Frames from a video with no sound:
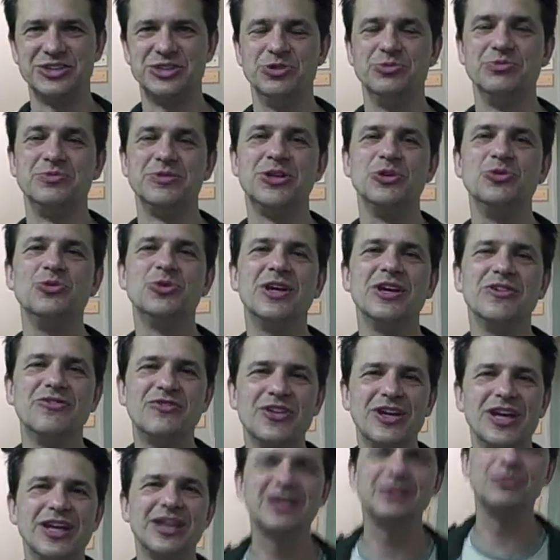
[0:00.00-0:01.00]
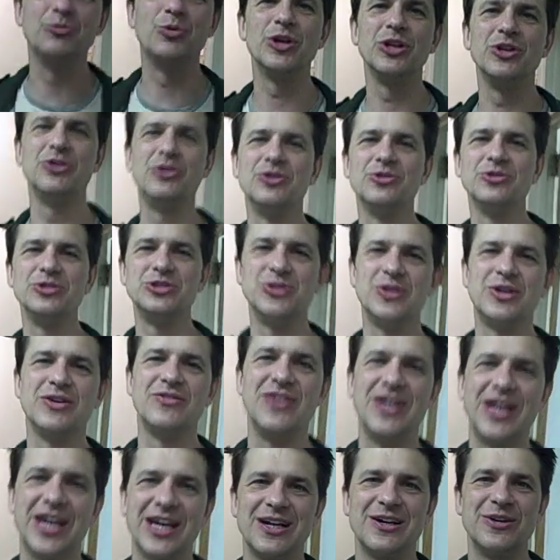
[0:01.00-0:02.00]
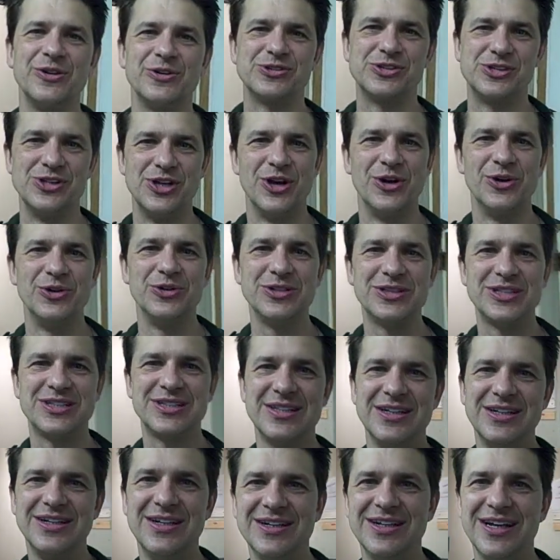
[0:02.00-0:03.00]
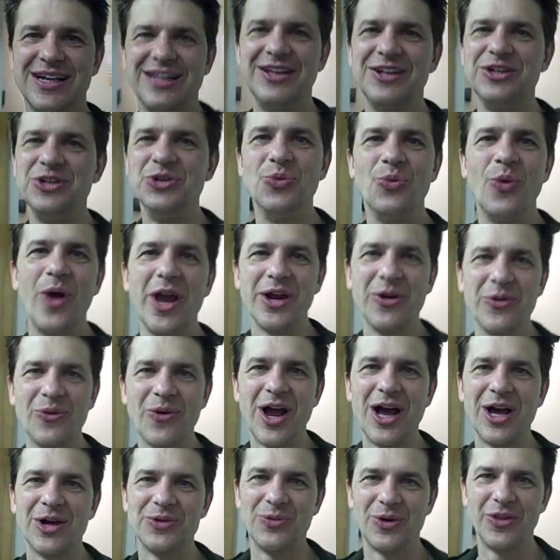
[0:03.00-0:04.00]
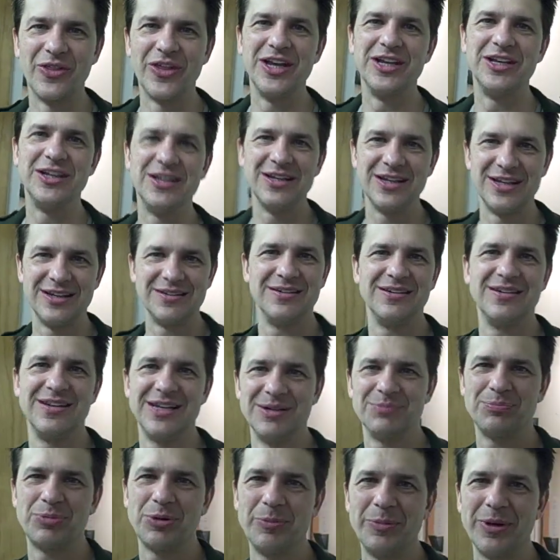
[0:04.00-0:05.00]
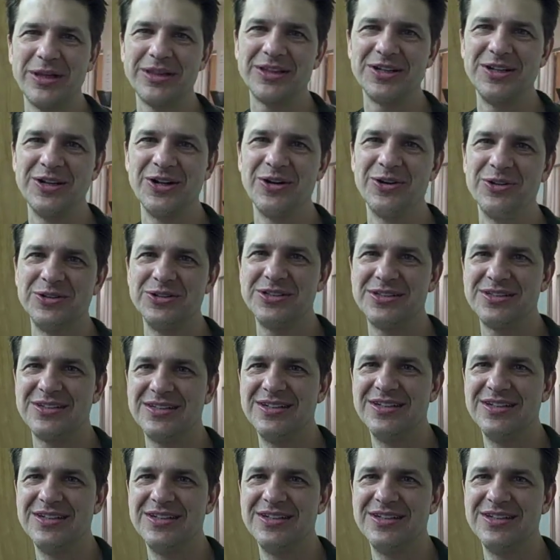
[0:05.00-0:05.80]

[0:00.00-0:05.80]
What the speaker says: Because what you do is you give the editors notes, and then you wait around while they implement the notes.